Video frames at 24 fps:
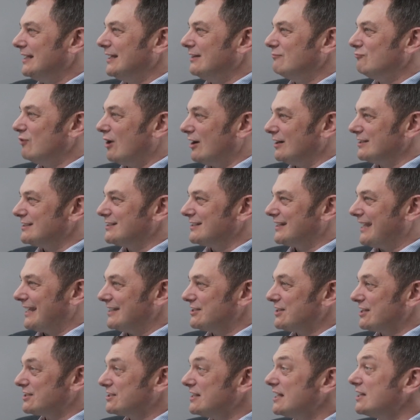Right, okay,
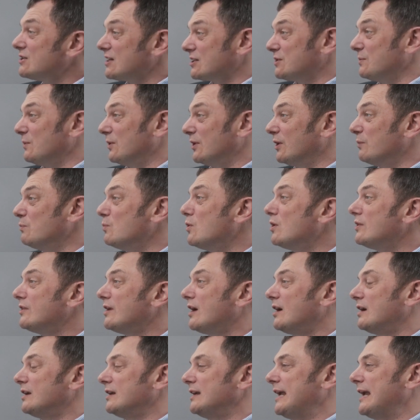so that's an interesting one and one that
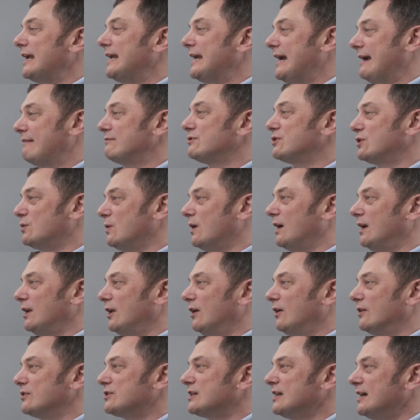I encounter quite a
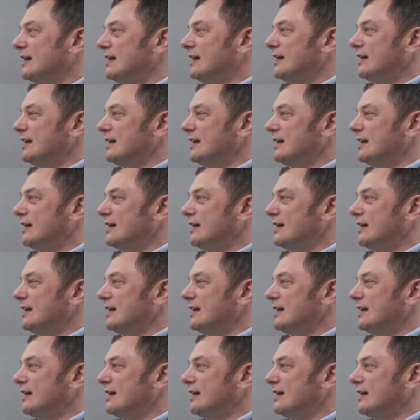lot.